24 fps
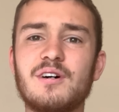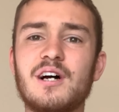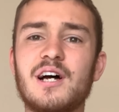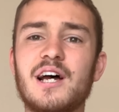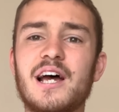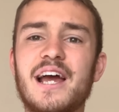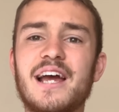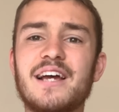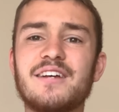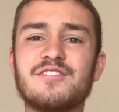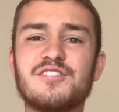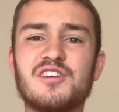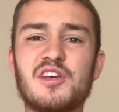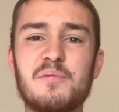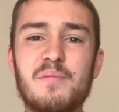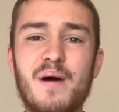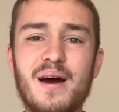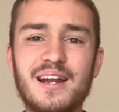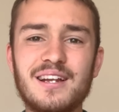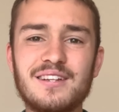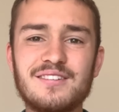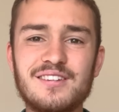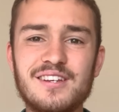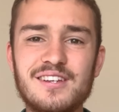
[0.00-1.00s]
It's
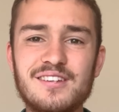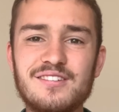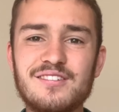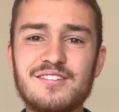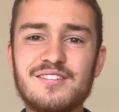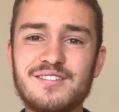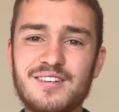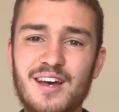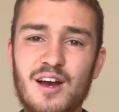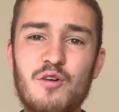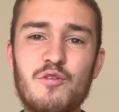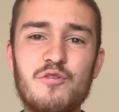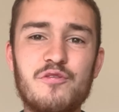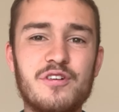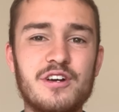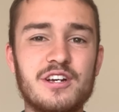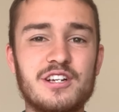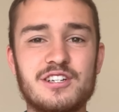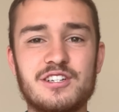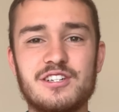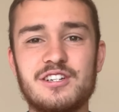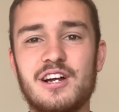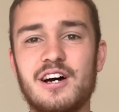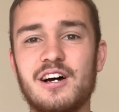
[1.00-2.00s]
humanity's
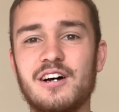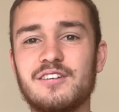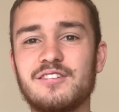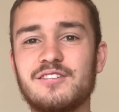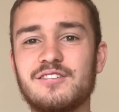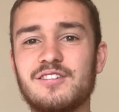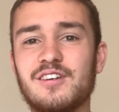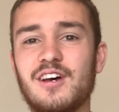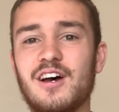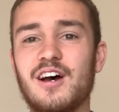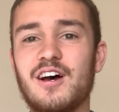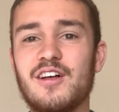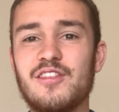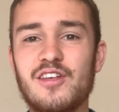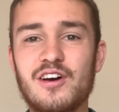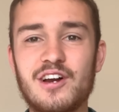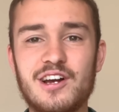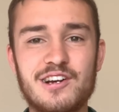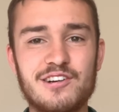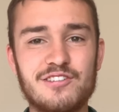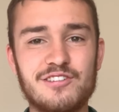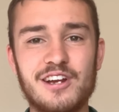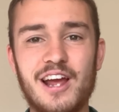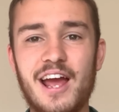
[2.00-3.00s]
selfishness that
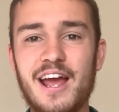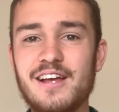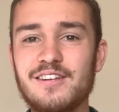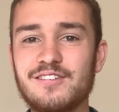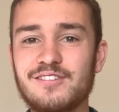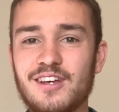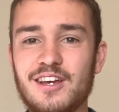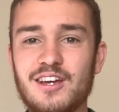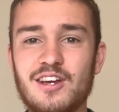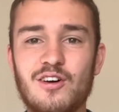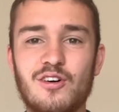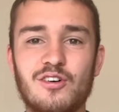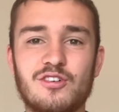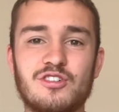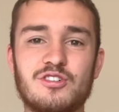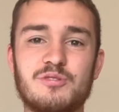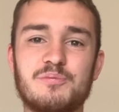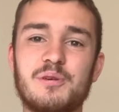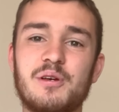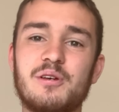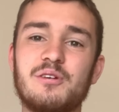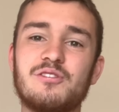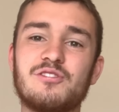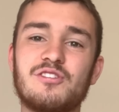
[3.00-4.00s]
creates and
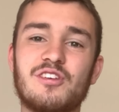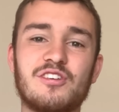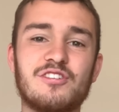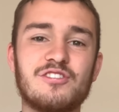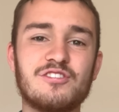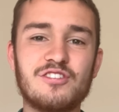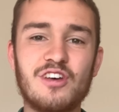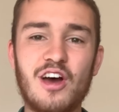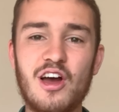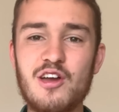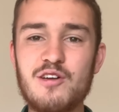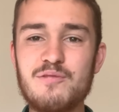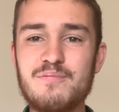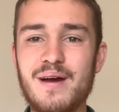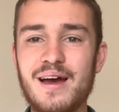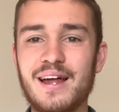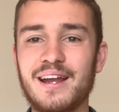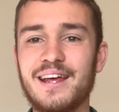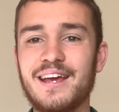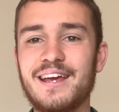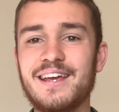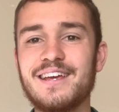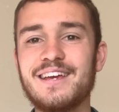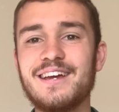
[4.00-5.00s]
contributes to so
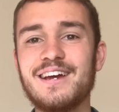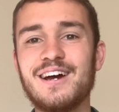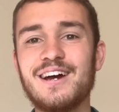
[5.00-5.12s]
many